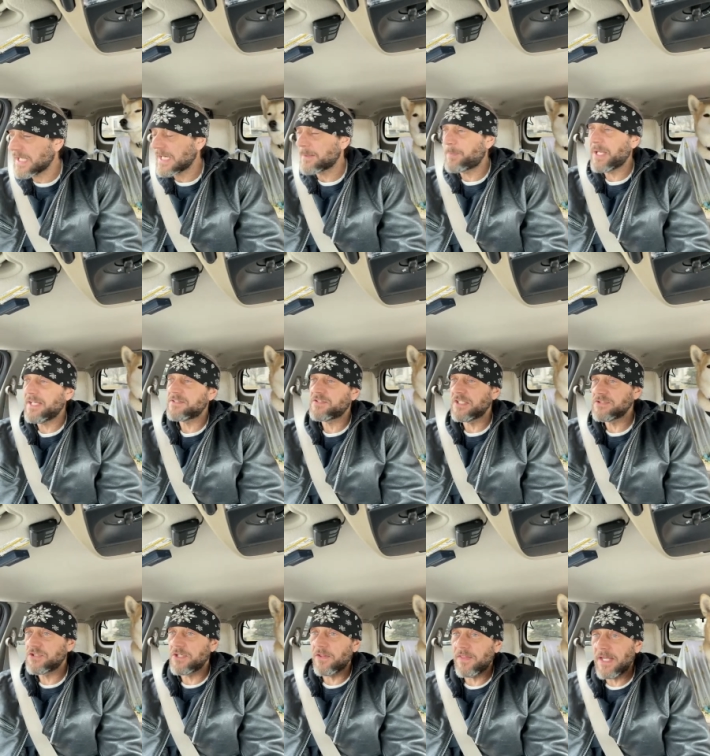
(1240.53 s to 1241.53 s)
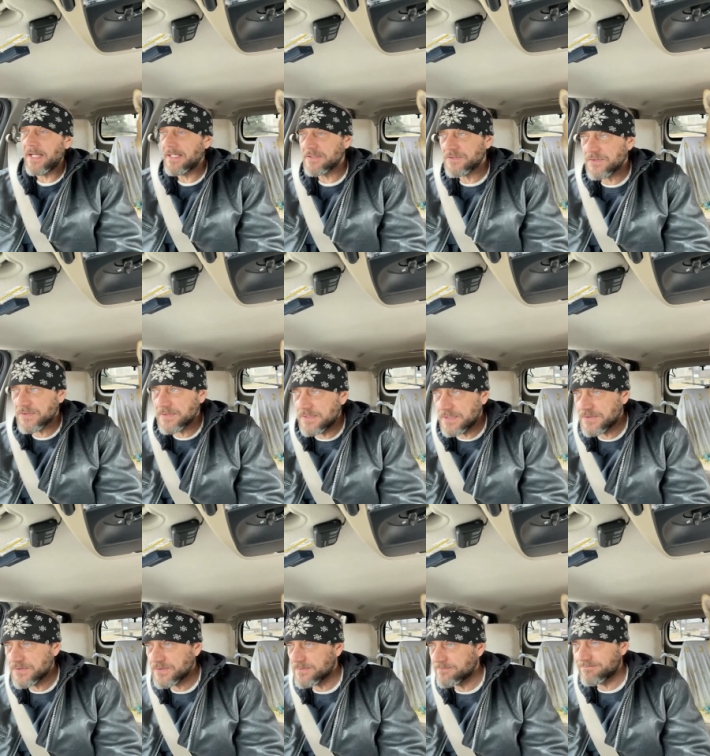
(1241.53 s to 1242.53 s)
to pay attention to that.
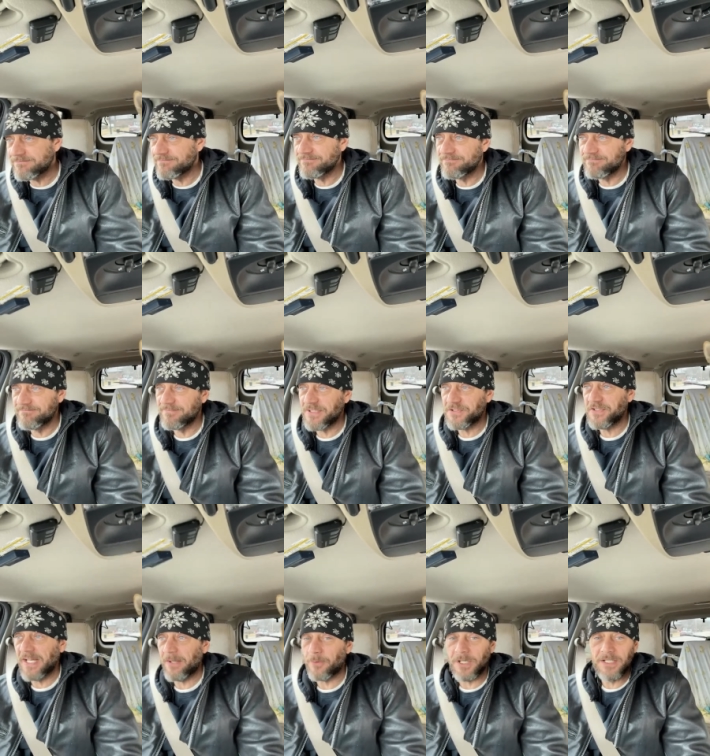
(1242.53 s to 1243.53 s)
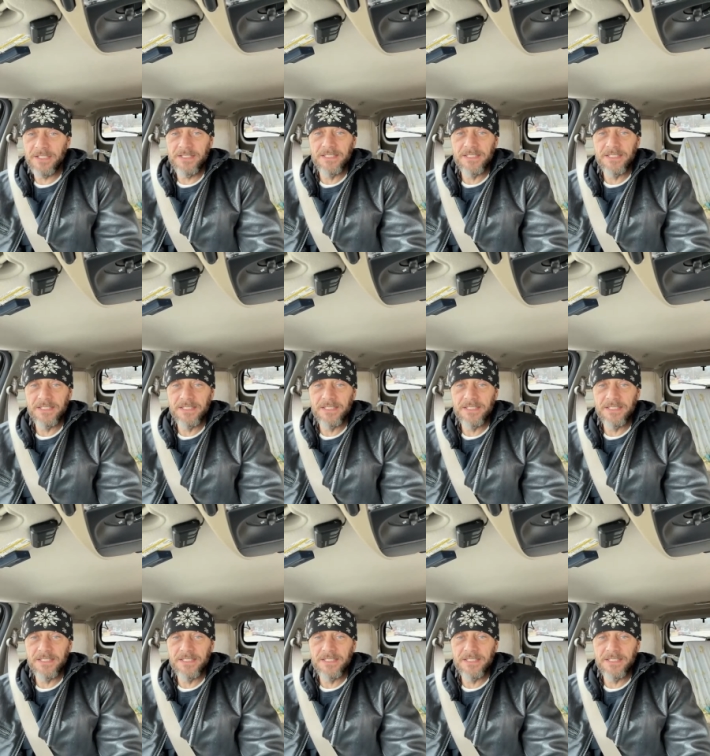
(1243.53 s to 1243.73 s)
It's not right.